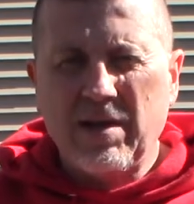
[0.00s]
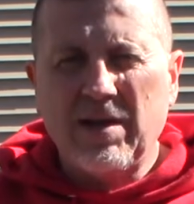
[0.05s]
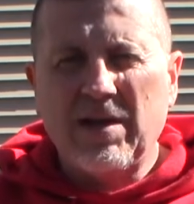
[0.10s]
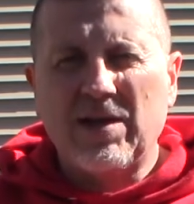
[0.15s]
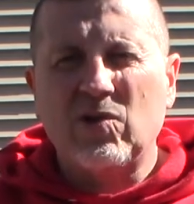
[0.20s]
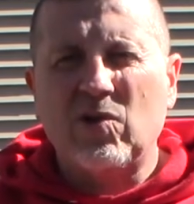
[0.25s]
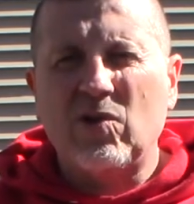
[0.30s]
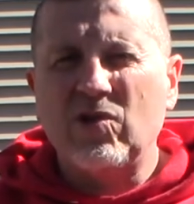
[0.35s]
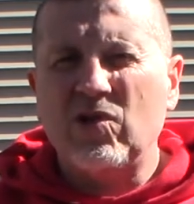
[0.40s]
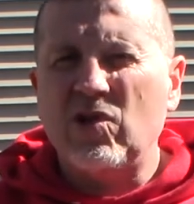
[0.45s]

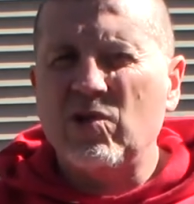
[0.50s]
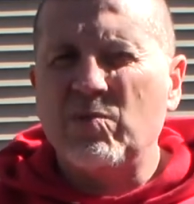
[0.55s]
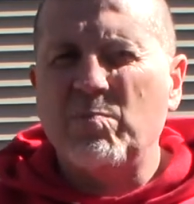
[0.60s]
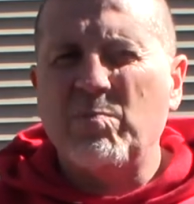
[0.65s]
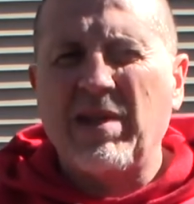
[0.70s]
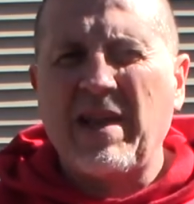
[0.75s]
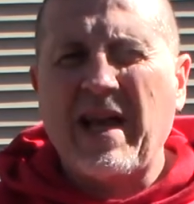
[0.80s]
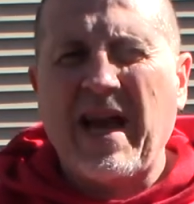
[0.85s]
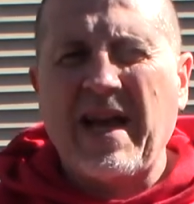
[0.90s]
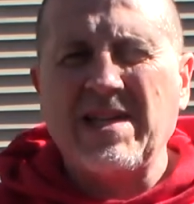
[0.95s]
It's all just
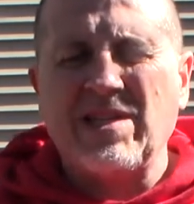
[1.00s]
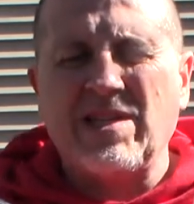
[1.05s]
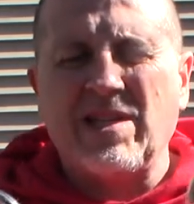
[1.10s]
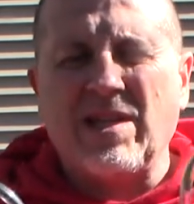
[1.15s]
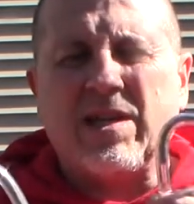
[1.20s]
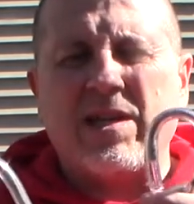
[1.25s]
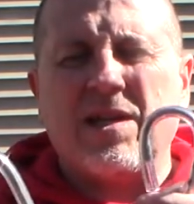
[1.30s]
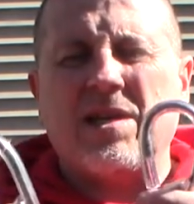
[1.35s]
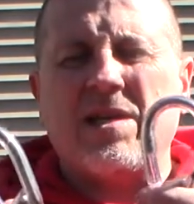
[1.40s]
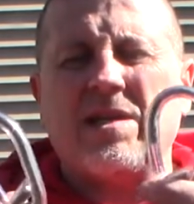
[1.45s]
plastic.
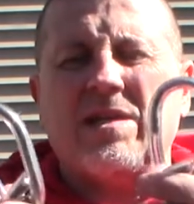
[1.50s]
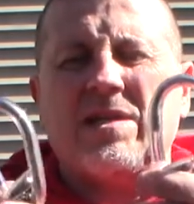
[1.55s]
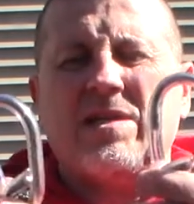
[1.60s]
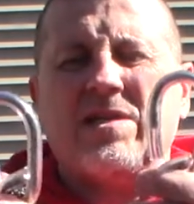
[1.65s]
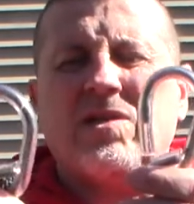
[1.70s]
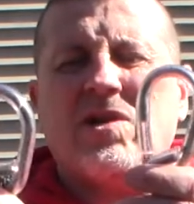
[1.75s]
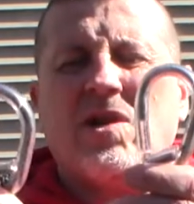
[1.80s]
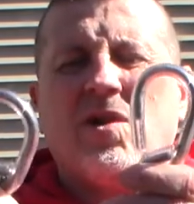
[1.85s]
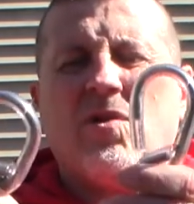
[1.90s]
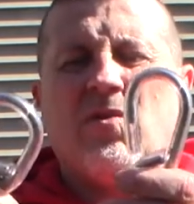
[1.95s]

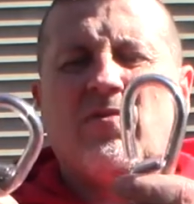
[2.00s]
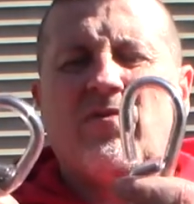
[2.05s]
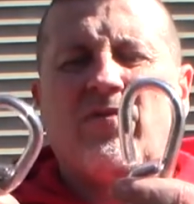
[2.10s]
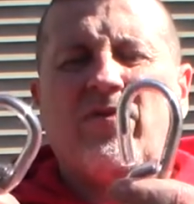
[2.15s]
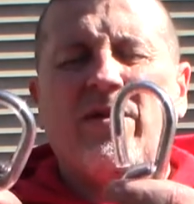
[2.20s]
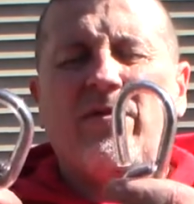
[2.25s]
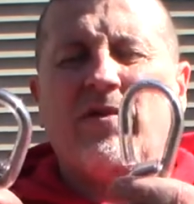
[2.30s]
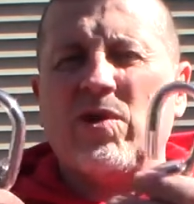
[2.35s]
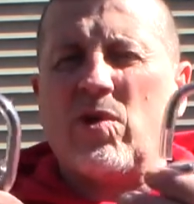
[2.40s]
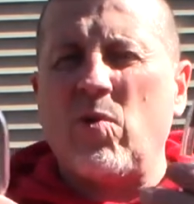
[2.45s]
So
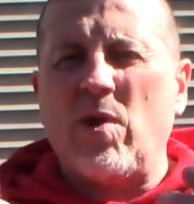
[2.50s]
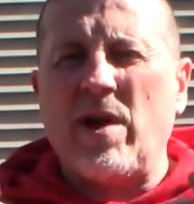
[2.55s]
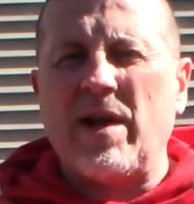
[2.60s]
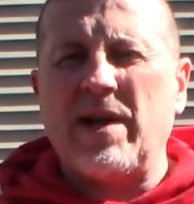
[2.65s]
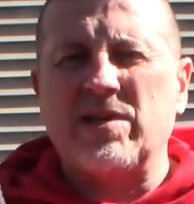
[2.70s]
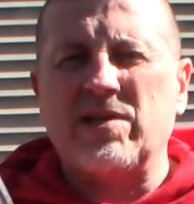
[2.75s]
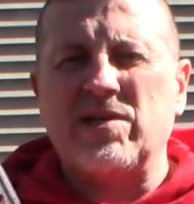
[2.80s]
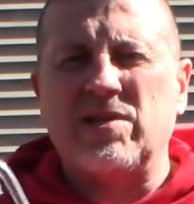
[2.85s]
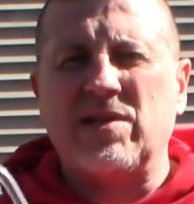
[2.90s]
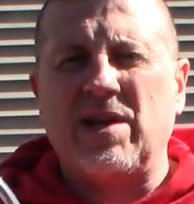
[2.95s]
very
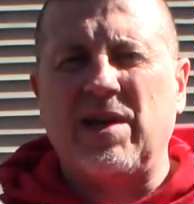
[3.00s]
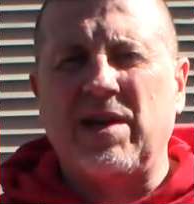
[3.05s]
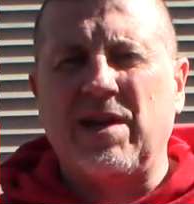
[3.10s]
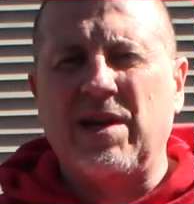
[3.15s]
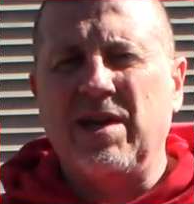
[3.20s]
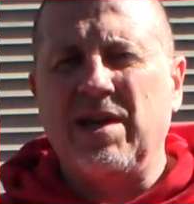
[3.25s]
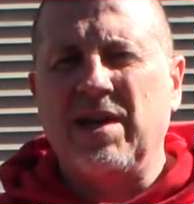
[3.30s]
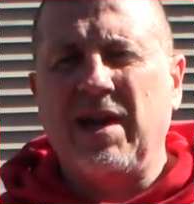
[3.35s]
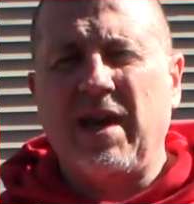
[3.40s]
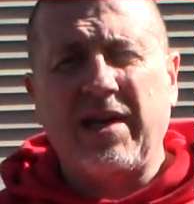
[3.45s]
quiet sling.
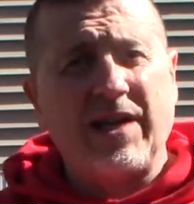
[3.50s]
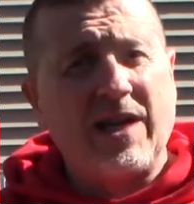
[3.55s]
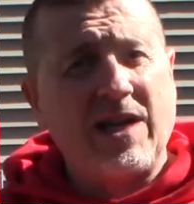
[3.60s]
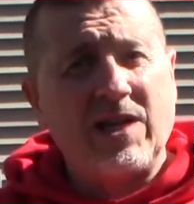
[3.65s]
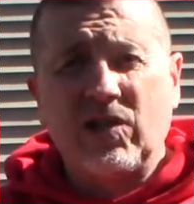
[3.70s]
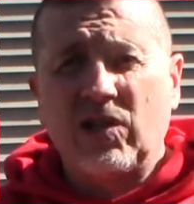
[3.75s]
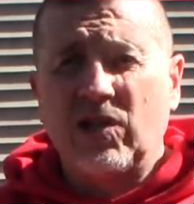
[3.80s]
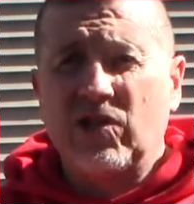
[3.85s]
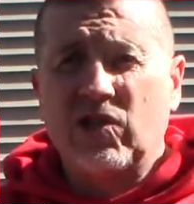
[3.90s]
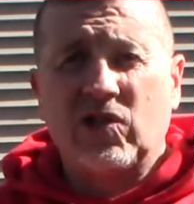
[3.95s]
And
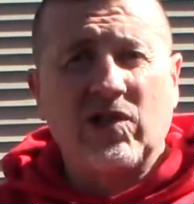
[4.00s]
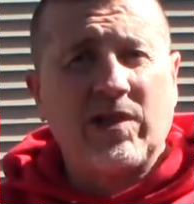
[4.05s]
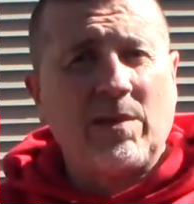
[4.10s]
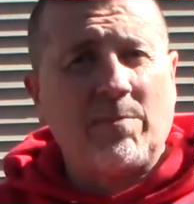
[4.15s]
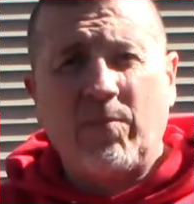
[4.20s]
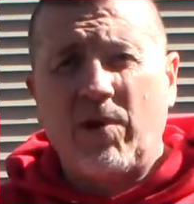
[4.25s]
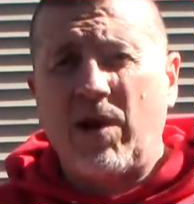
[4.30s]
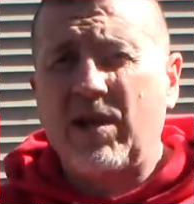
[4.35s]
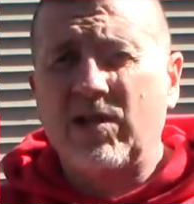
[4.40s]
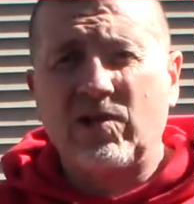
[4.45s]
easy to
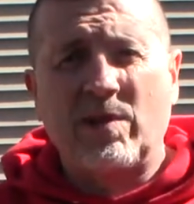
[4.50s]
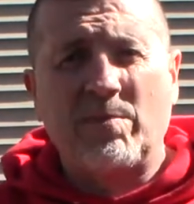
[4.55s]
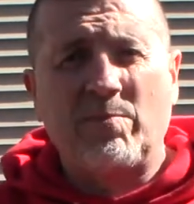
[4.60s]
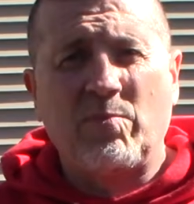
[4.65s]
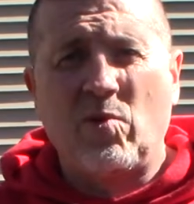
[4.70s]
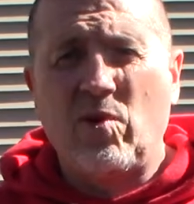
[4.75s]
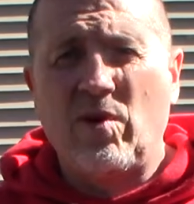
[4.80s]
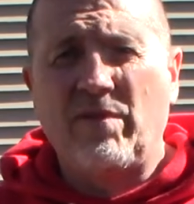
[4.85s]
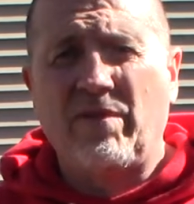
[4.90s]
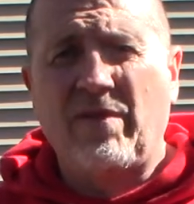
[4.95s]
slip on, slip
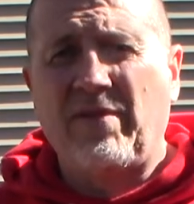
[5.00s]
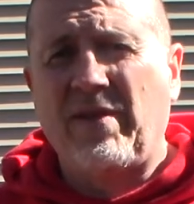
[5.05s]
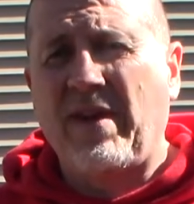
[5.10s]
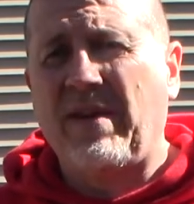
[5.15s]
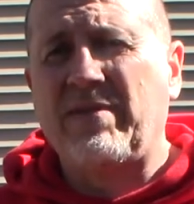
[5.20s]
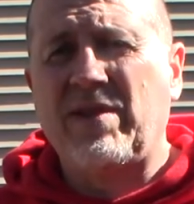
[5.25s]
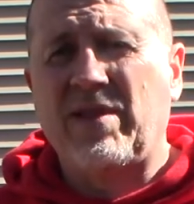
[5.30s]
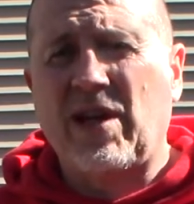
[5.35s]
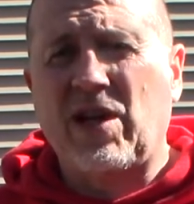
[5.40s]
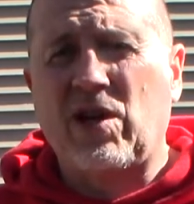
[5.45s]
off if you have
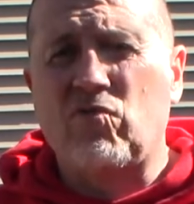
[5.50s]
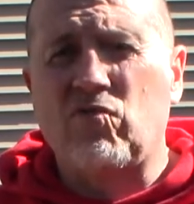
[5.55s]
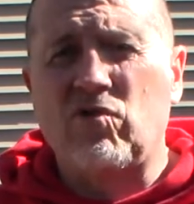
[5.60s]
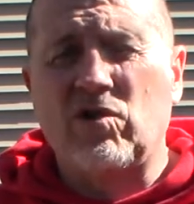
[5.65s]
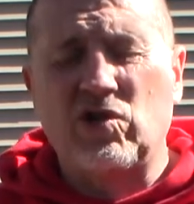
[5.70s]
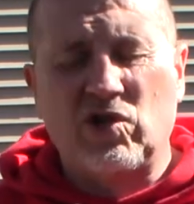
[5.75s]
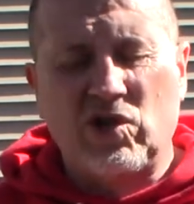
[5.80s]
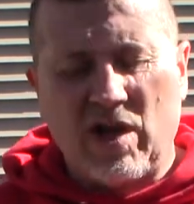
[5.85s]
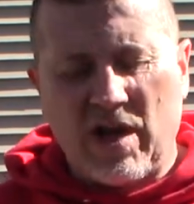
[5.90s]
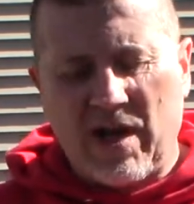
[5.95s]
to take a
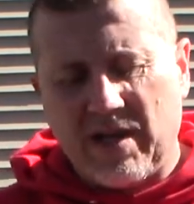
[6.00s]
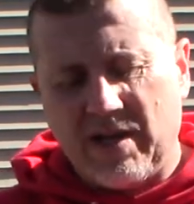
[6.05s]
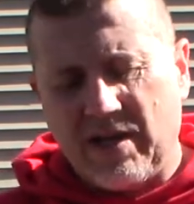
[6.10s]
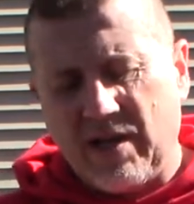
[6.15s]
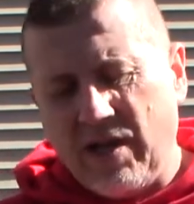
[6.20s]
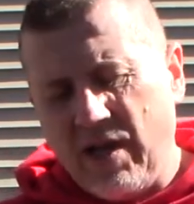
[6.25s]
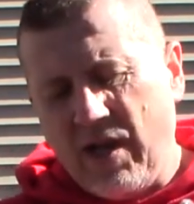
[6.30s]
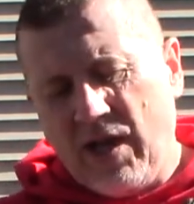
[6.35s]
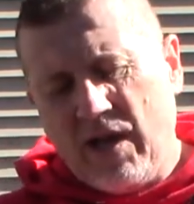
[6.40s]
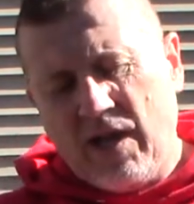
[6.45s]
rush shot.
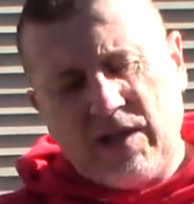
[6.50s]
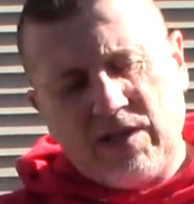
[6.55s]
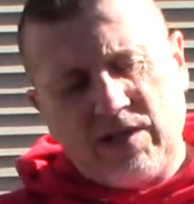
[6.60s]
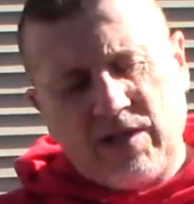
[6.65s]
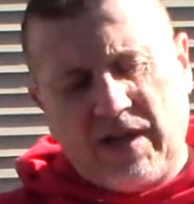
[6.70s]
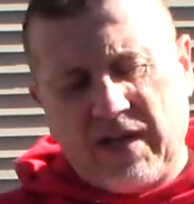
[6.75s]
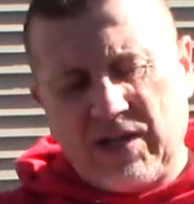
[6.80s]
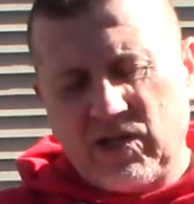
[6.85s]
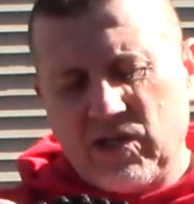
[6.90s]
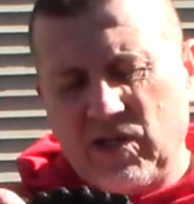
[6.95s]
So
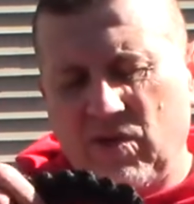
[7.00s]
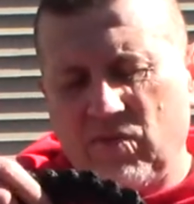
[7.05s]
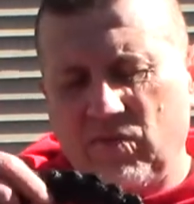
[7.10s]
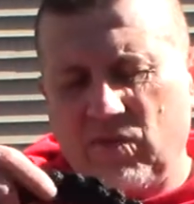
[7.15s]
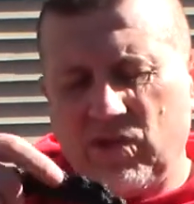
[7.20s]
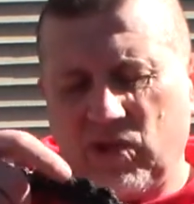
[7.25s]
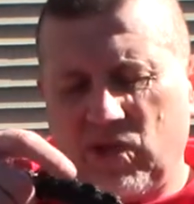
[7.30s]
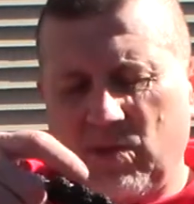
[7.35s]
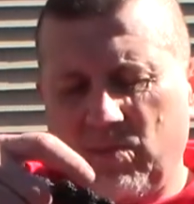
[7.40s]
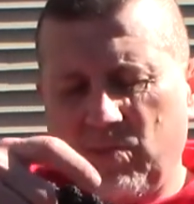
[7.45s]
that's it.
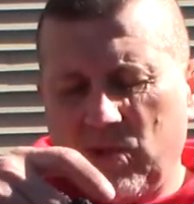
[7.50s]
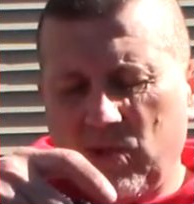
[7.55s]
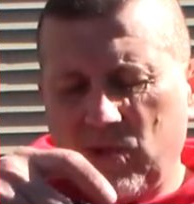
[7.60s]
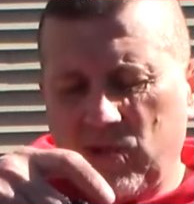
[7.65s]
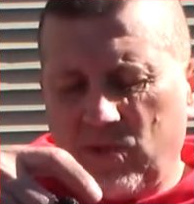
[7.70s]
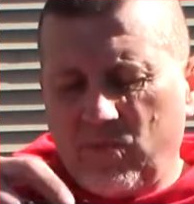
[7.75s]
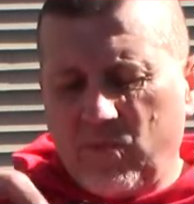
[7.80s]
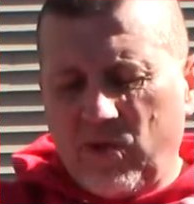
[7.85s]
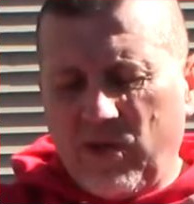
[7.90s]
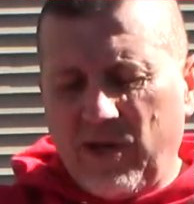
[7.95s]
Richie, Bullets
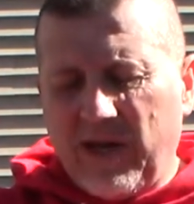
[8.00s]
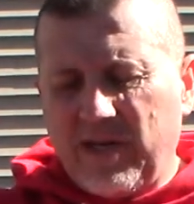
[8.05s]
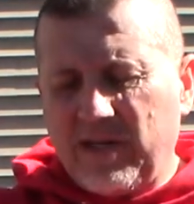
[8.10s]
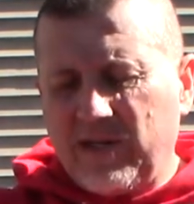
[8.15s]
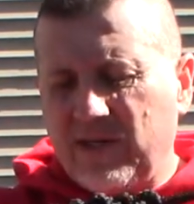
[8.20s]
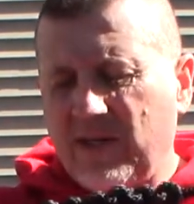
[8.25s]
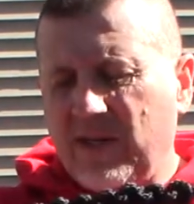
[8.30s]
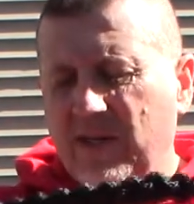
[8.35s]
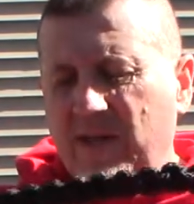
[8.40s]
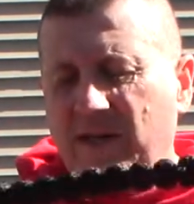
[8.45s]
and Broadheads.